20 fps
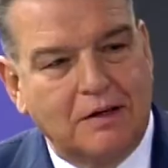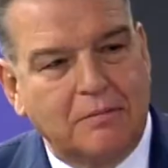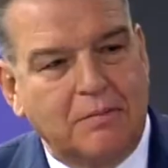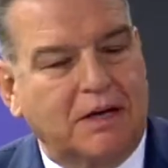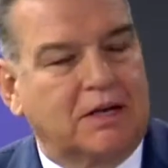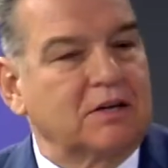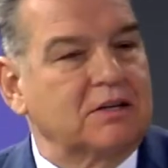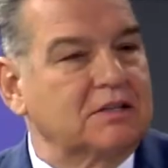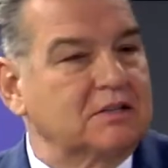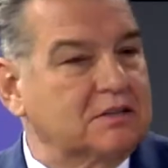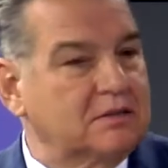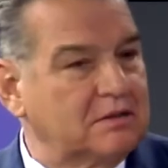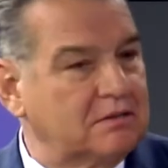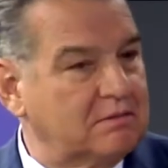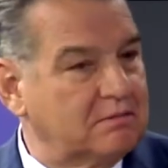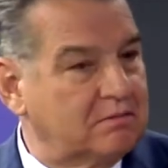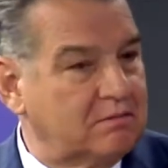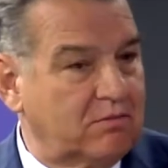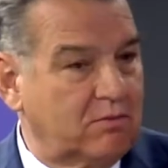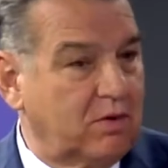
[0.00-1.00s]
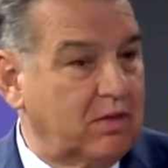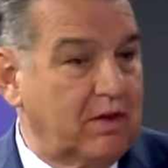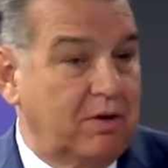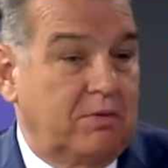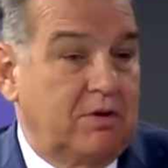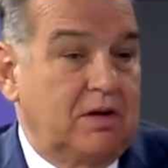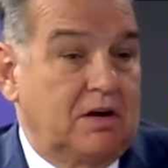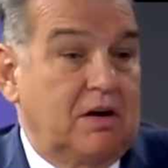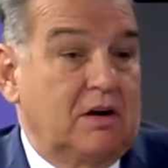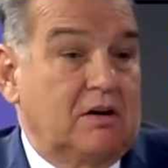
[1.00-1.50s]
Because when they
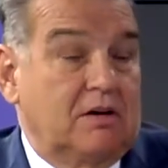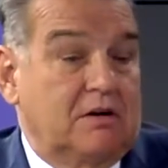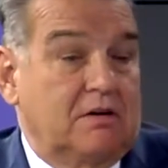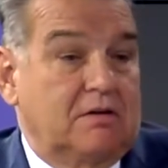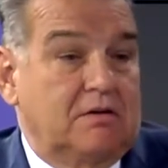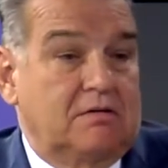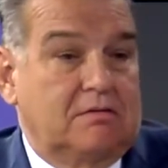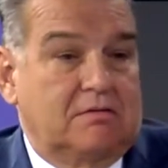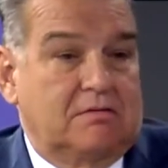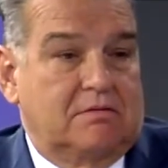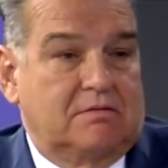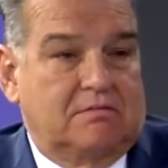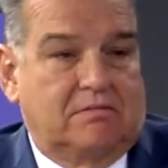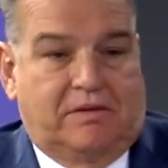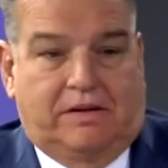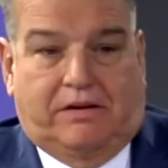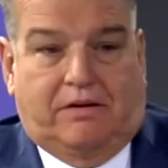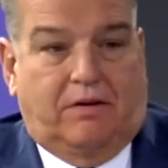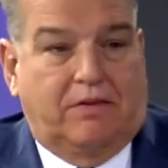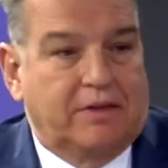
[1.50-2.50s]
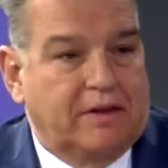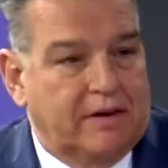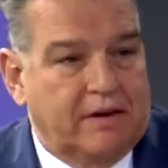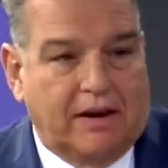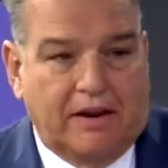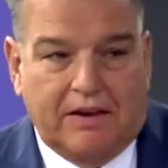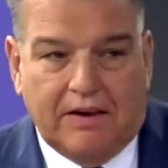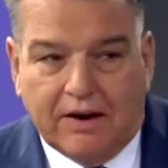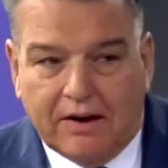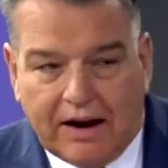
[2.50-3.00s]
were younger,
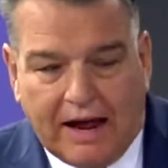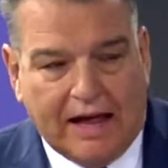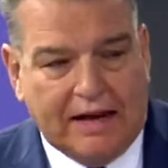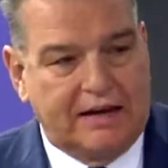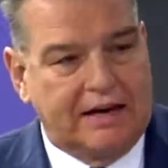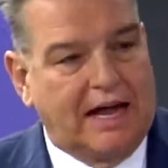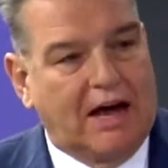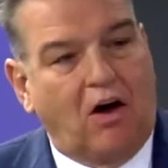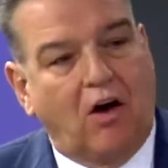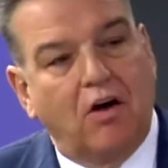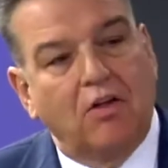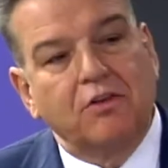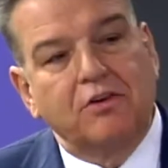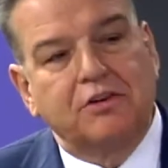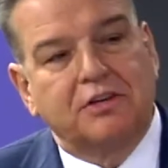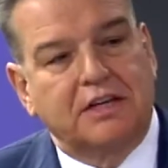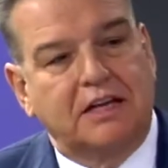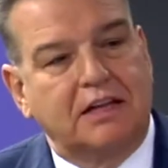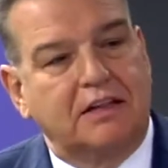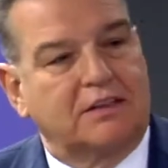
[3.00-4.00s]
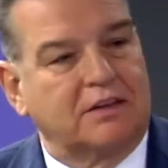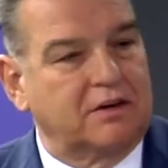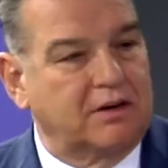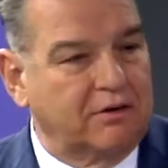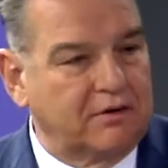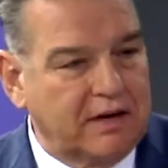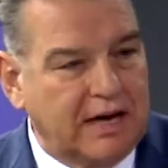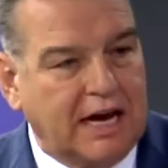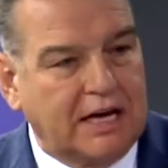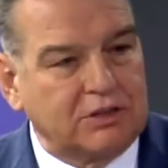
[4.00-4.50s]
and they had all their teeth and
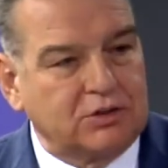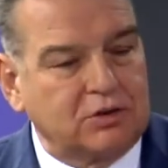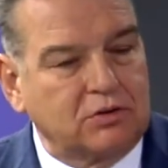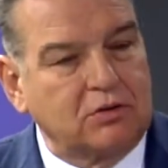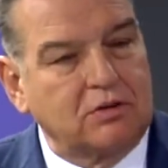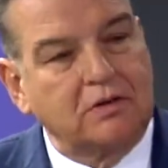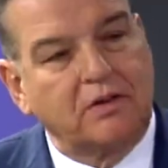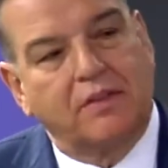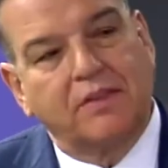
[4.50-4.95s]
they're natural,